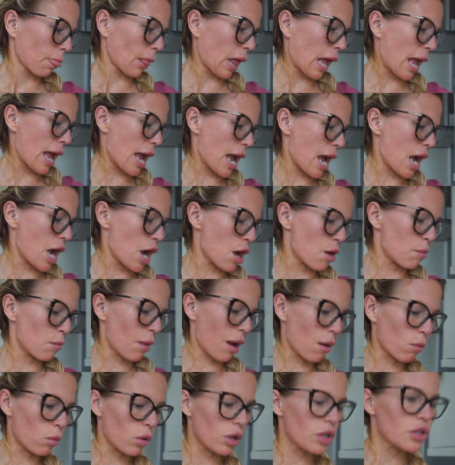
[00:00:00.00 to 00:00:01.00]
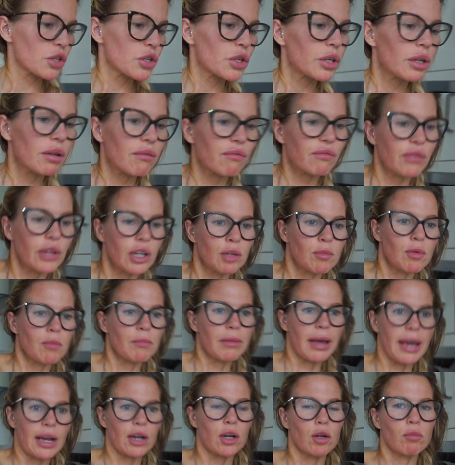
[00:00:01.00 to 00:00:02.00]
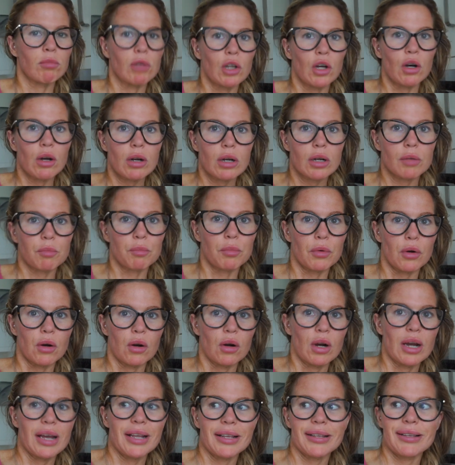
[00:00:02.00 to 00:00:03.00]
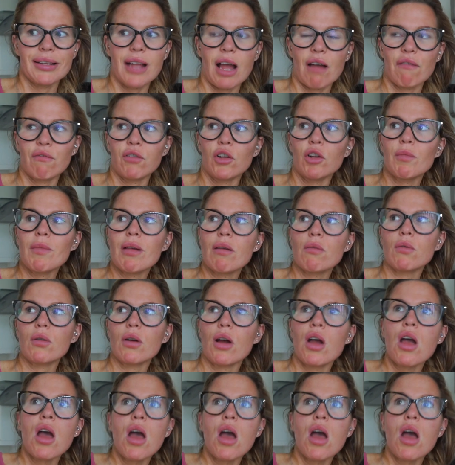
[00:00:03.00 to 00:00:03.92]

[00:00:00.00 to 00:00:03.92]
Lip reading: I was going to film a makeup look, but filming